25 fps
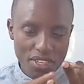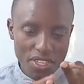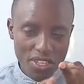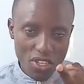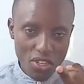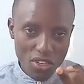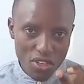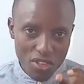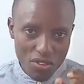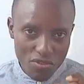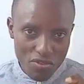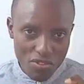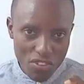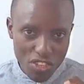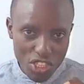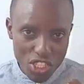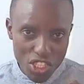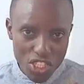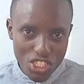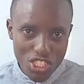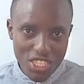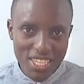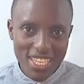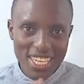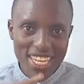
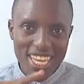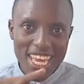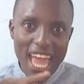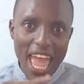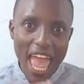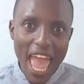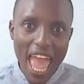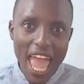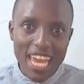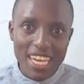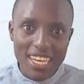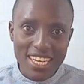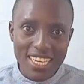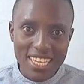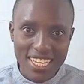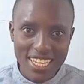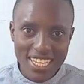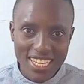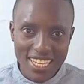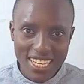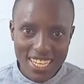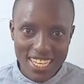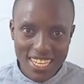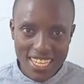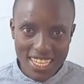convection, and the
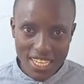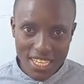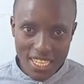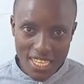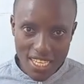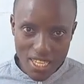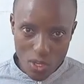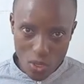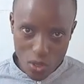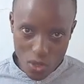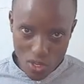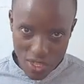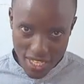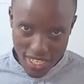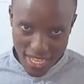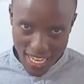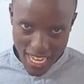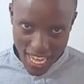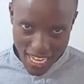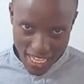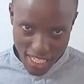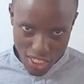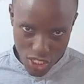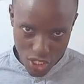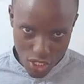
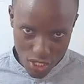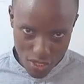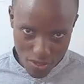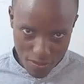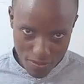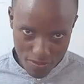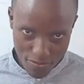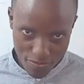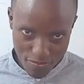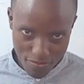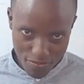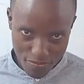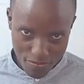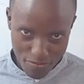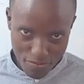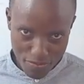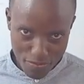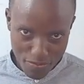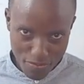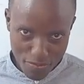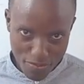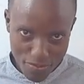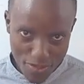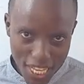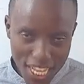conduction.
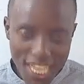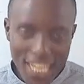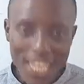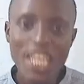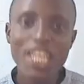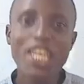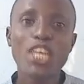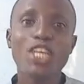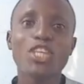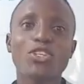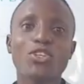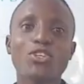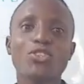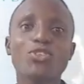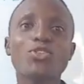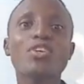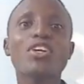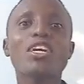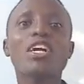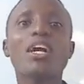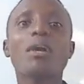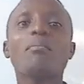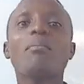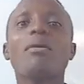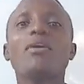So
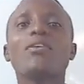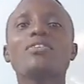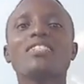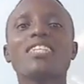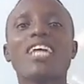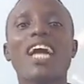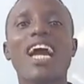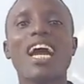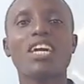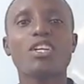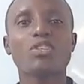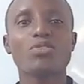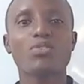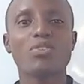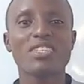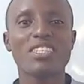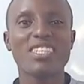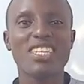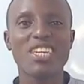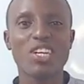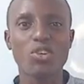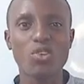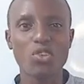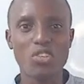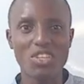talking about actually
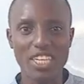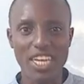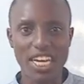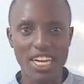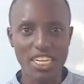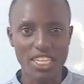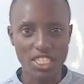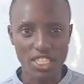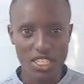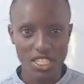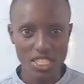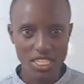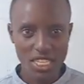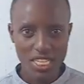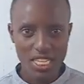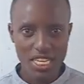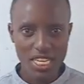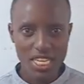the conduction,